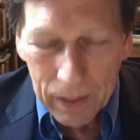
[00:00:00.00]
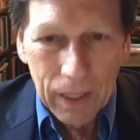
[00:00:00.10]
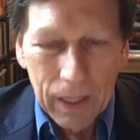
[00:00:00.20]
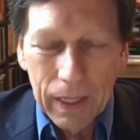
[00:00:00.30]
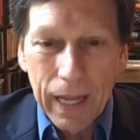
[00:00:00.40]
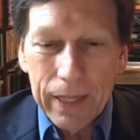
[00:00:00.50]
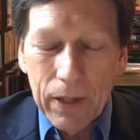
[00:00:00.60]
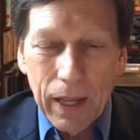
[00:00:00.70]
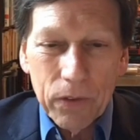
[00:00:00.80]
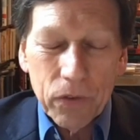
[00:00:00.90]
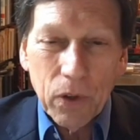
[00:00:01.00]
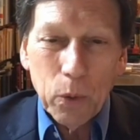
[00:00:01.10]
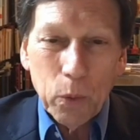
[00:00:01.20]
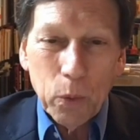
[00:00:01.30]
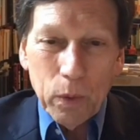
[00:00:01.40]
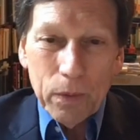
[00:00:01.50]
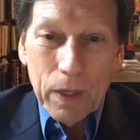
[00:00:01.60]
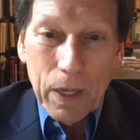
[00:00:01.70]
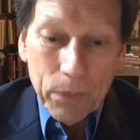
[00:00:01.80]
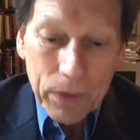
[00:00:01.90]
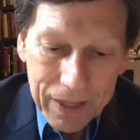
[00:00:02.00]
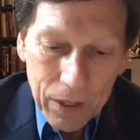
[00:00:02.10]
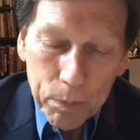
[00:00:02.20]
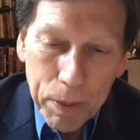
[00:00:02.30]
And so the